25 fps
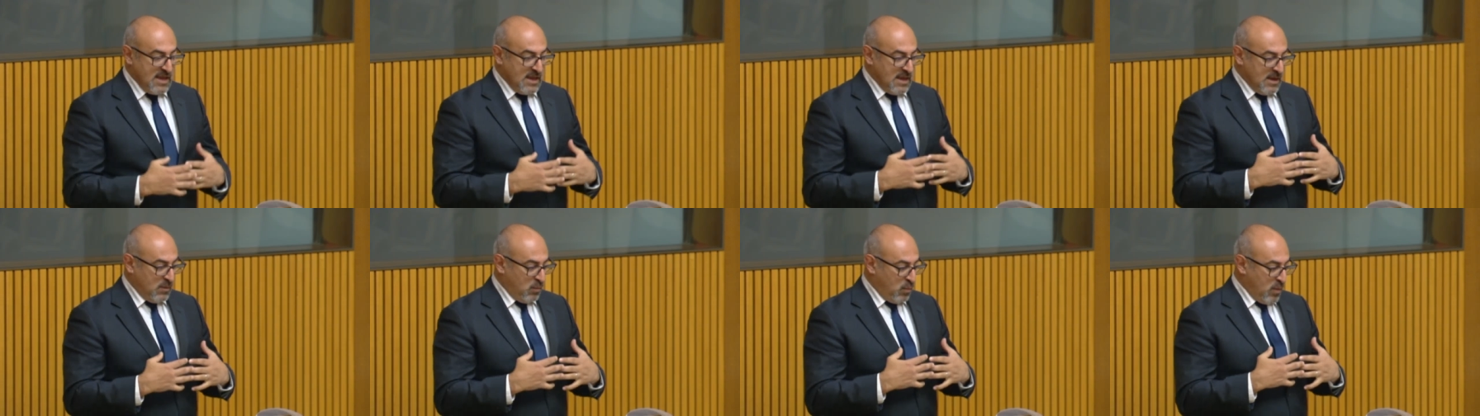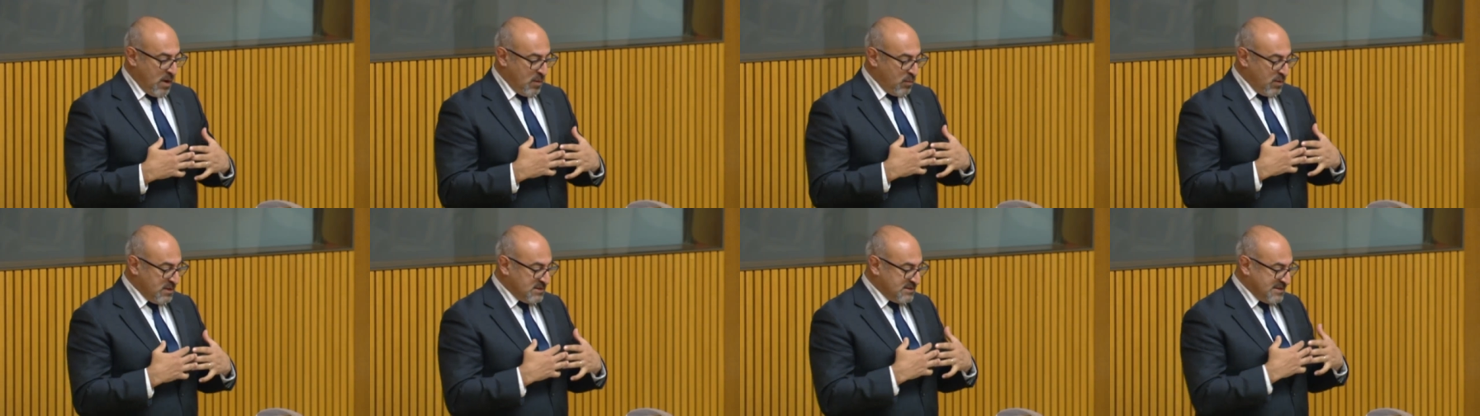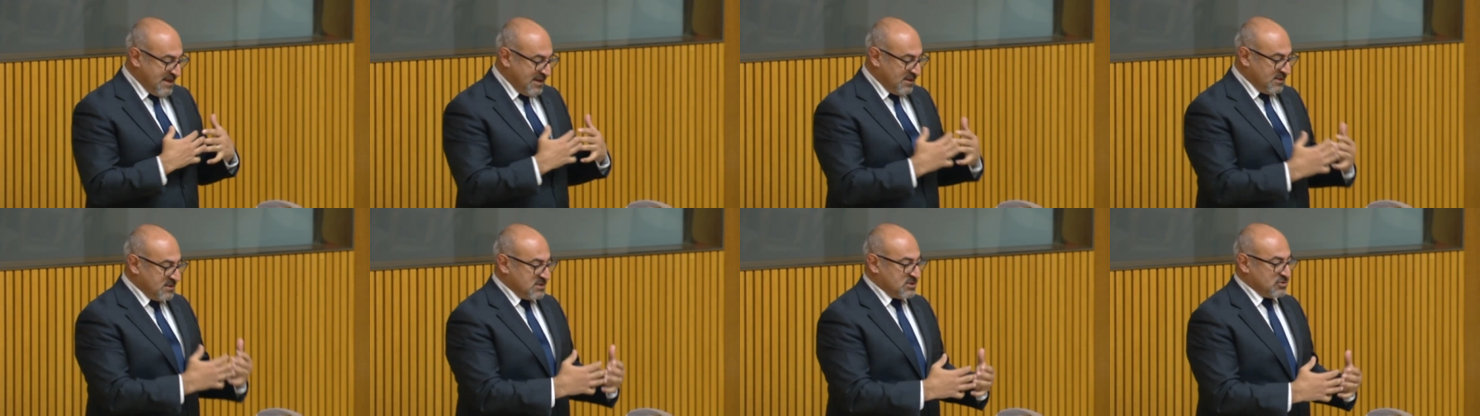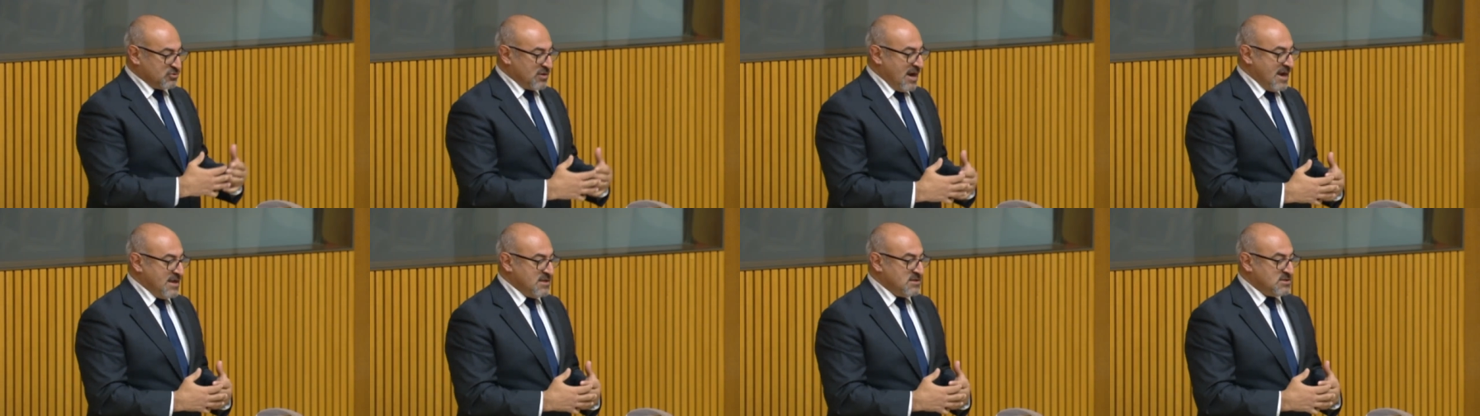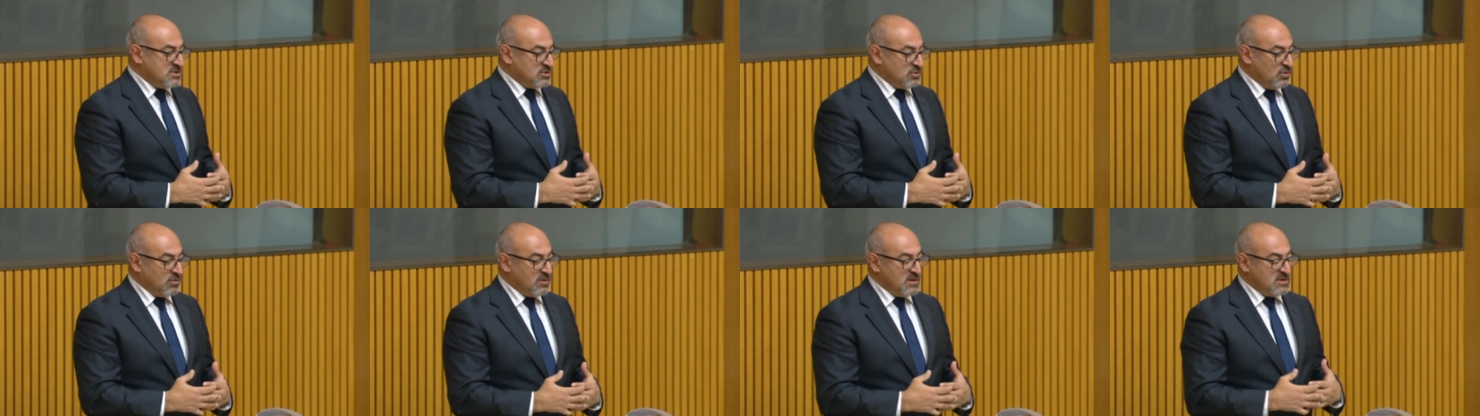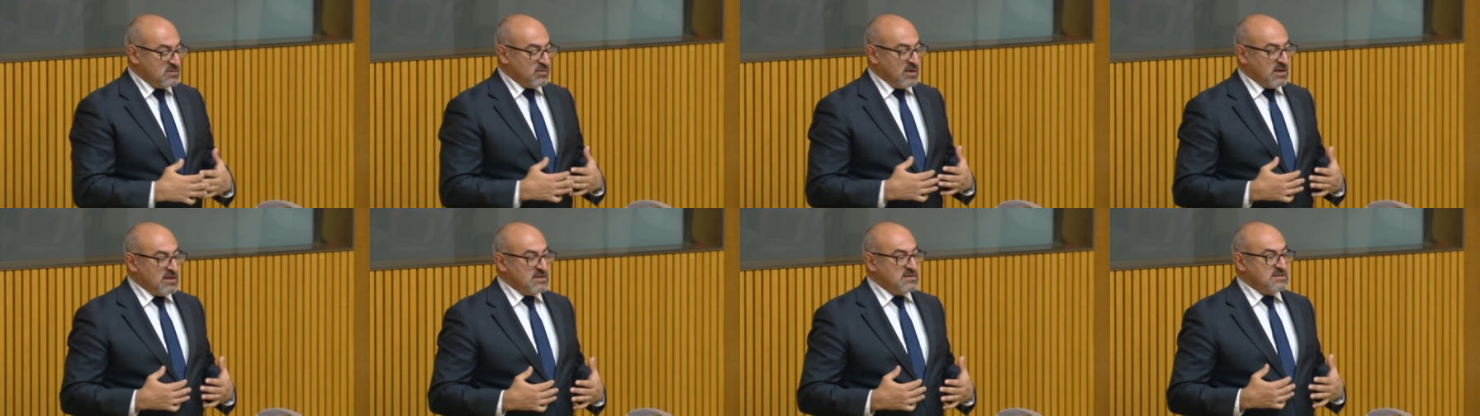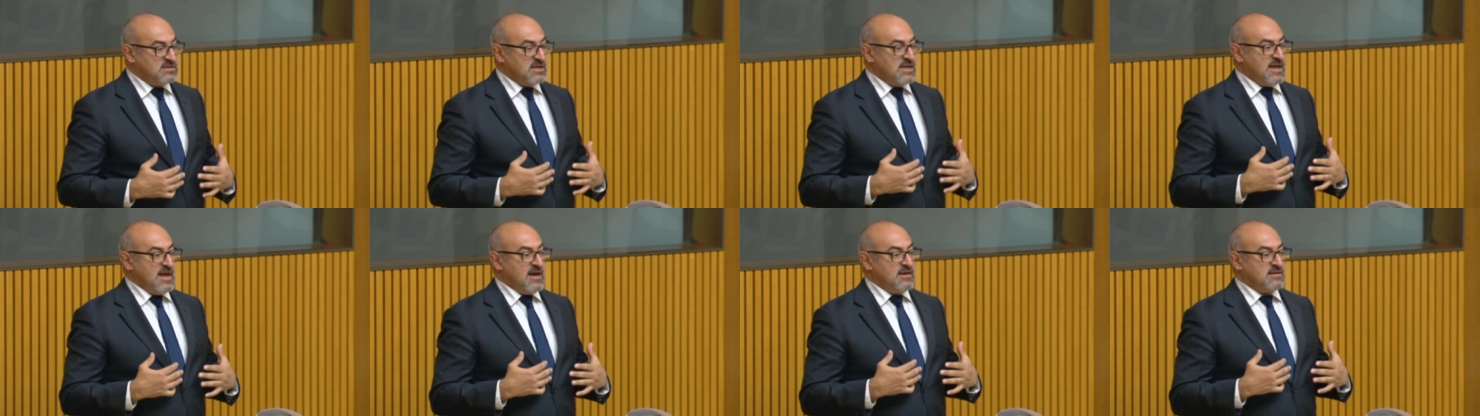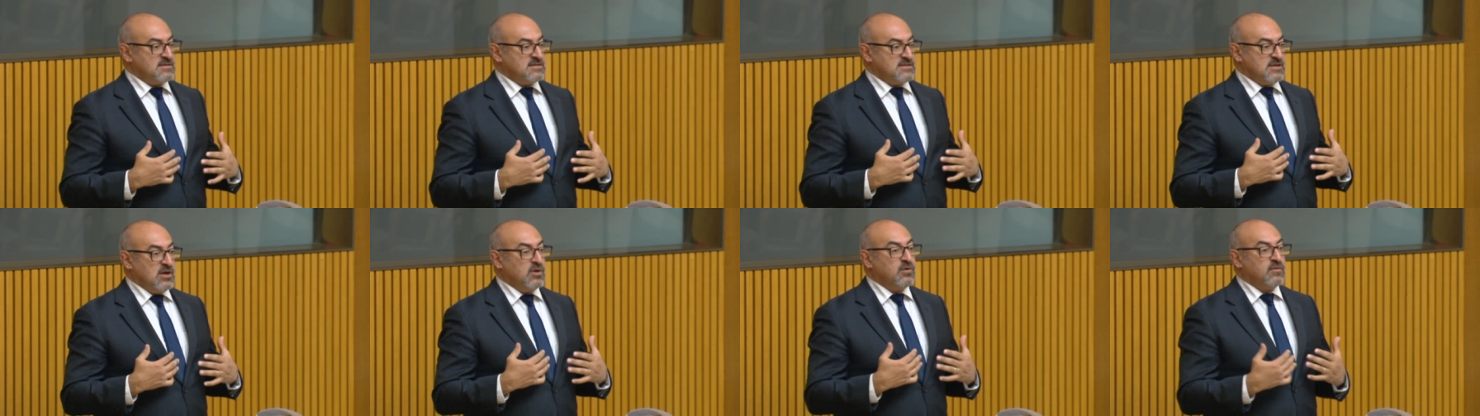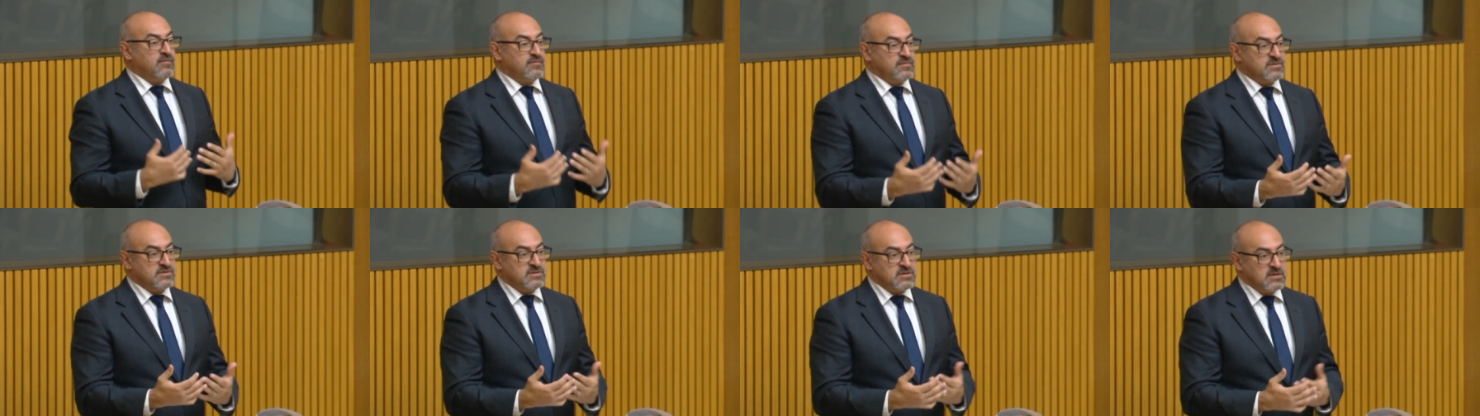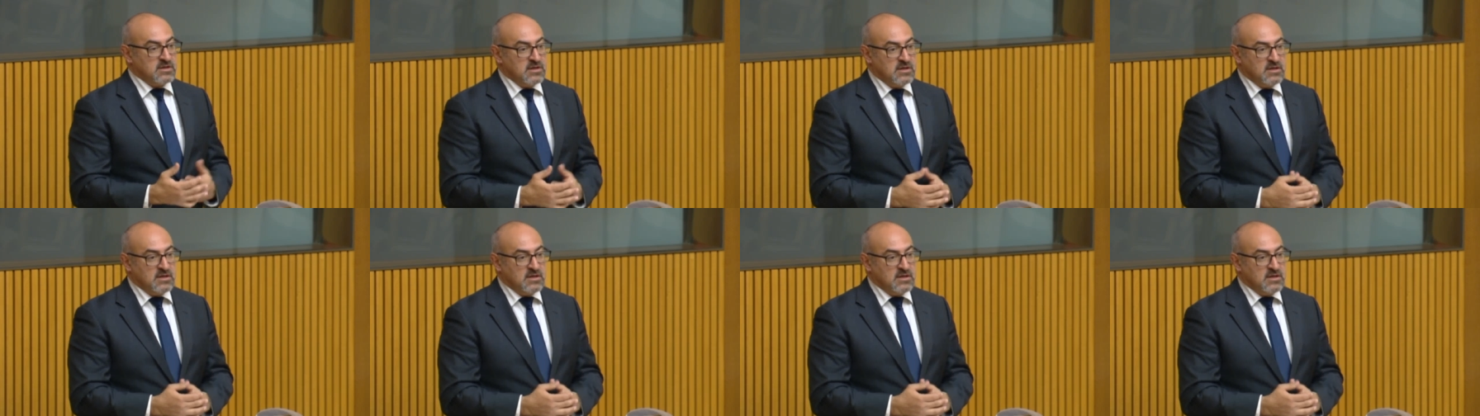When we tell Australian stories, we can see ourselves